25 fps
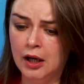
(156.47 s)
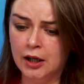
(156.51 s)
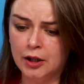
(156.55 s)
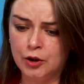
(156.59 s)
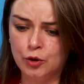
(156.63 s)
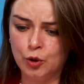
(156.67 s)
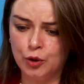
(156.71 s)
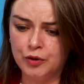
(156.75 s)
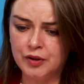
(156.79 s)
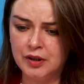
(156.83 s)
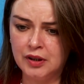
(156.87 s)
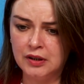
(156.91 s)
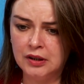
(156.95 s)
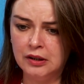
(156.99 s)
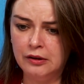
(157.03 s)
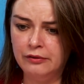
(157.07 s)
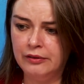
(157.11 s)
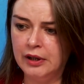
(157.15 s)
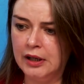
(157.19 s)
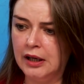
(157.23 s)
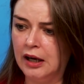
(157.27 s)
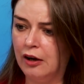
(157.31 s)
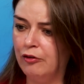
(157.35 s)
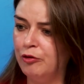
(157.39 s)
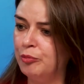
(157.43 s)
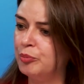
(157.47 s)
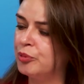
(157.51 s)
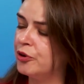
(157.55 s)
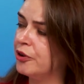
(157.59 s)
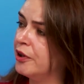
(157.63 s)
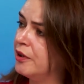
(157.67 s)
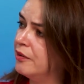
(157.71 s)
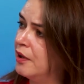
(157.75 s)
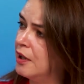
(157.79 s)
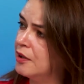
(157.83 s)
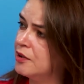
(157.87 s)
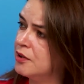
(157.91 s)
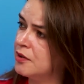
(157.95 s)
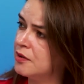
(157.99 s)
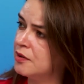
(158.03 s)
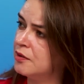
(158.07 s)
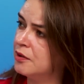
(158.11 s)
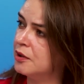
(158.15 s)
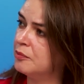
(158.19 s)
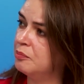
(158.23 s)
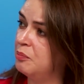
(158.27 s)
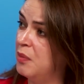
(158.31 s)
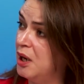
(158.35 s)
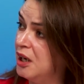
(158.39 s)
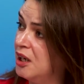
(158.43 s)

Accordingly, we have pre-registered